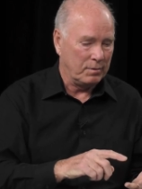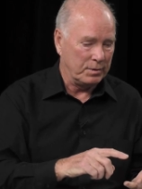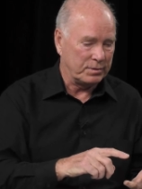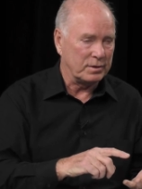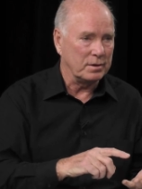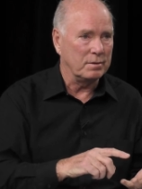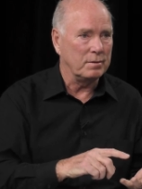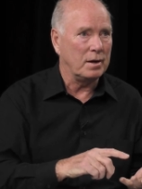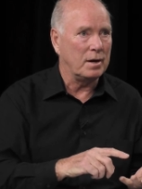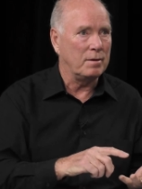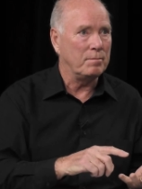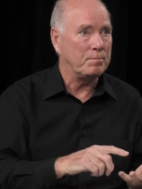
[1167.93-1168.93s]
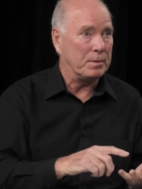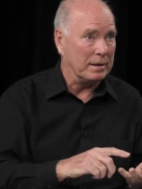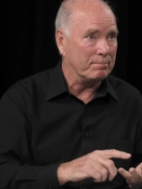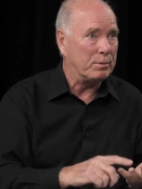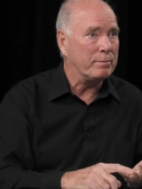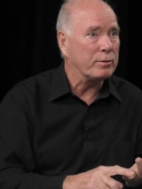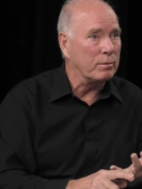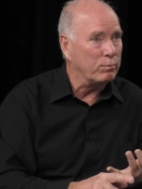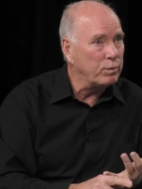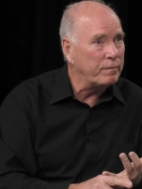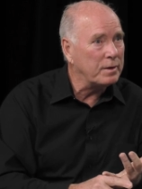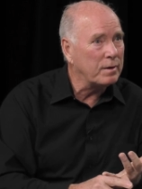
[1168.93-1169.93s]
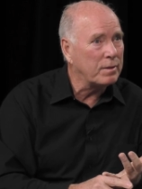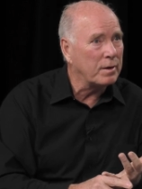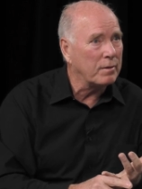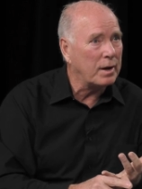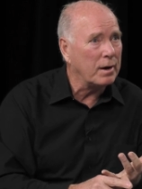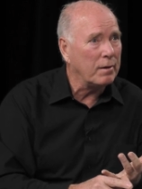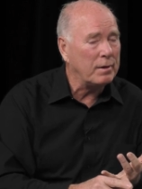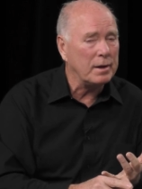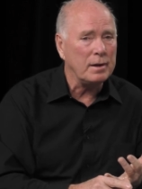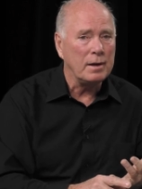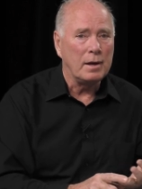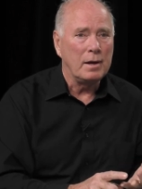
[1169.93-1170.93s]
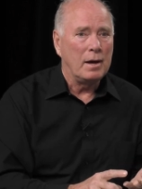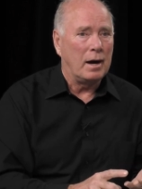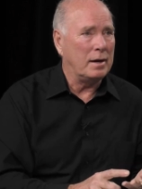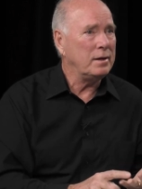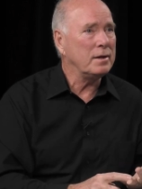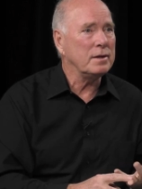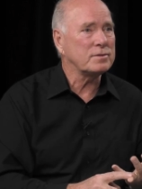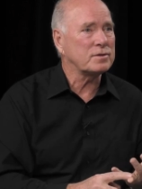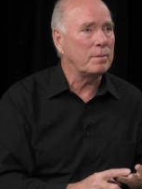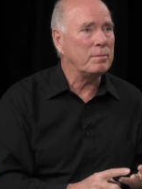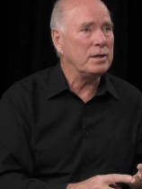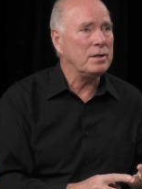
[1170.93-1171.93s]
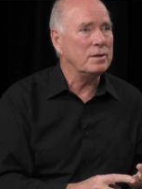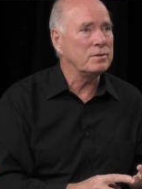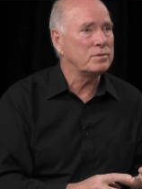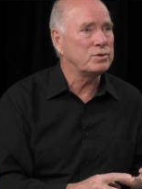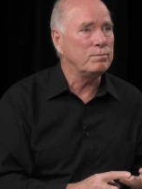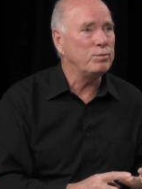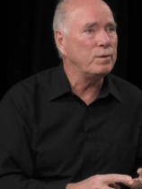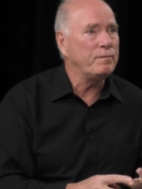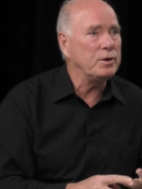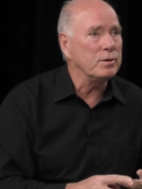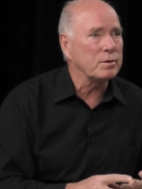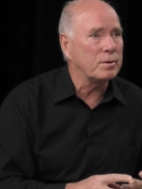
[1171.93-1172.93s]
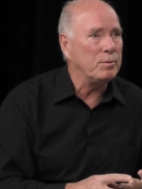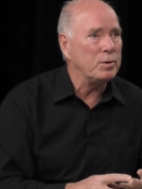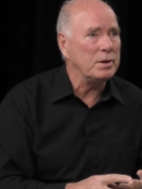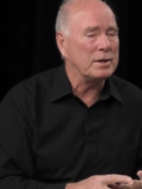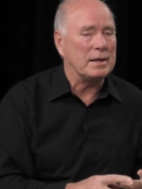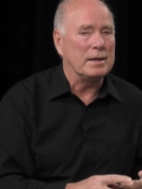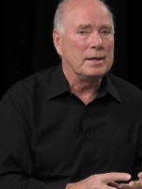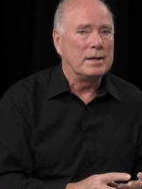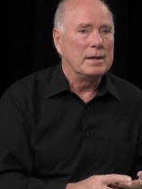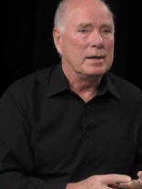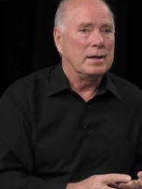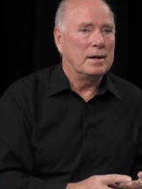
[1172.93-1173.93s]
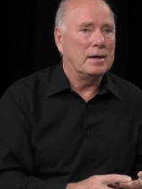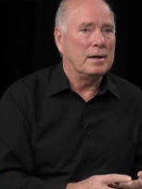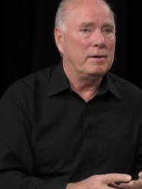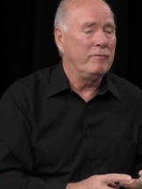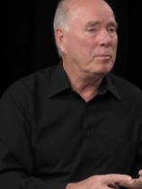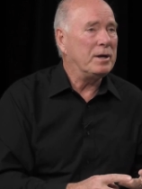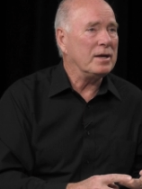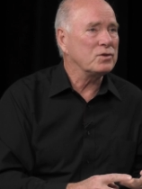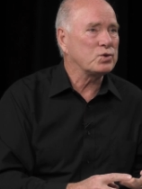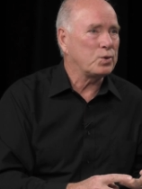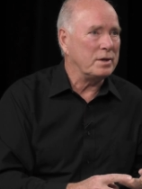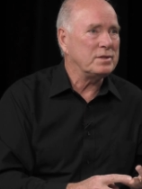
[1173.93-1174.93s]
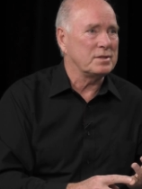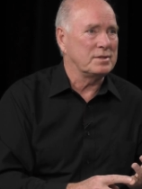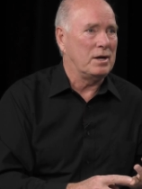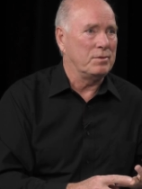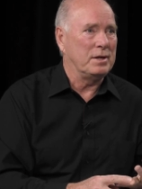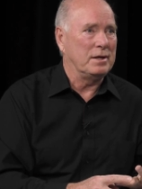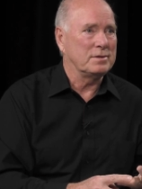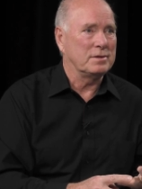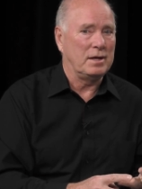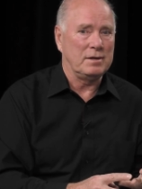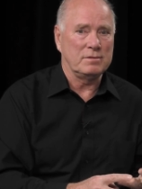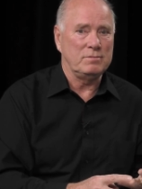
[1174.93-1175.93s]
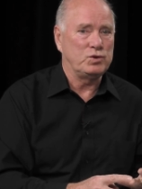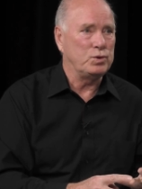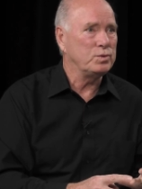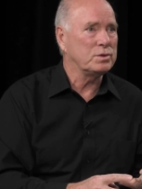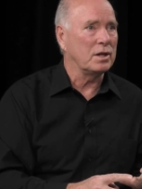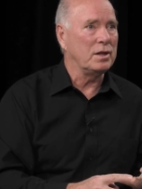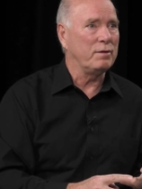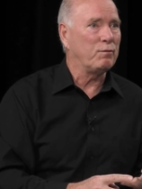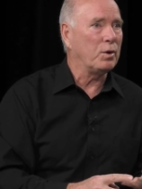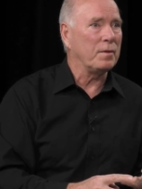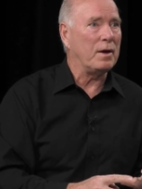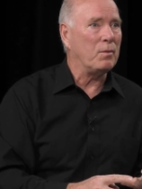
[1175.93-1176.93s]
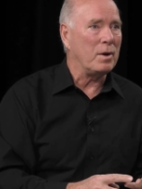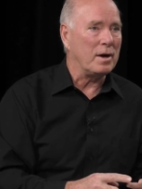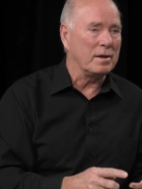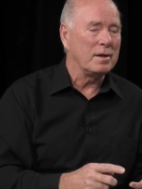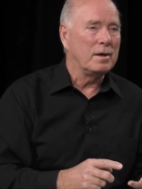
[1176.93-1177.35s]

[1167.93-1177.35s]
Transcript: with their, um, get people to move into their area. How do you get somebody to, to move to your community? Uh, everybody has choices nowadays. They can choose to live where they want.